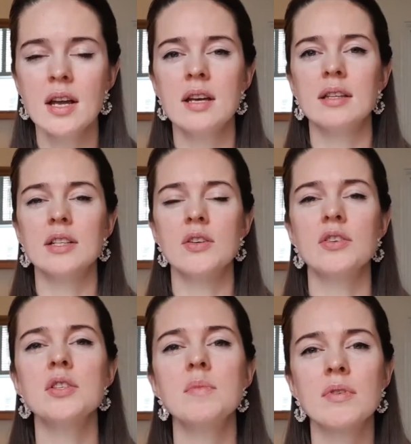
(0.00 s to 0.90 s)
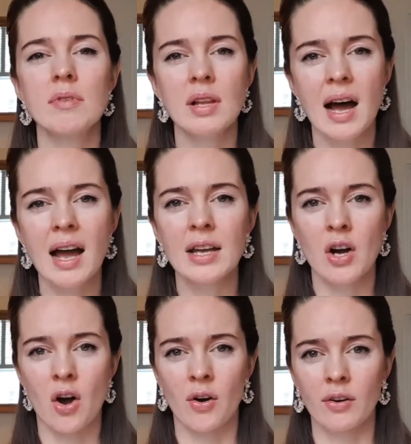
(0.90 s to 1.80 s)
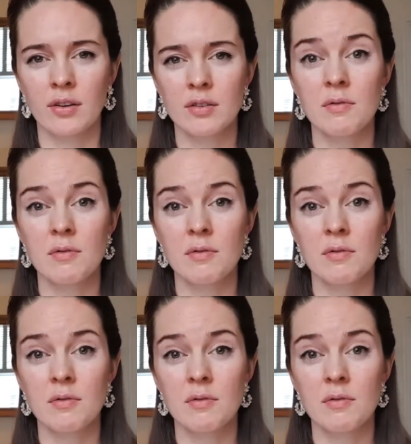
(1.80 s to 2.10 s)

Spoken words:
that you need to be relying on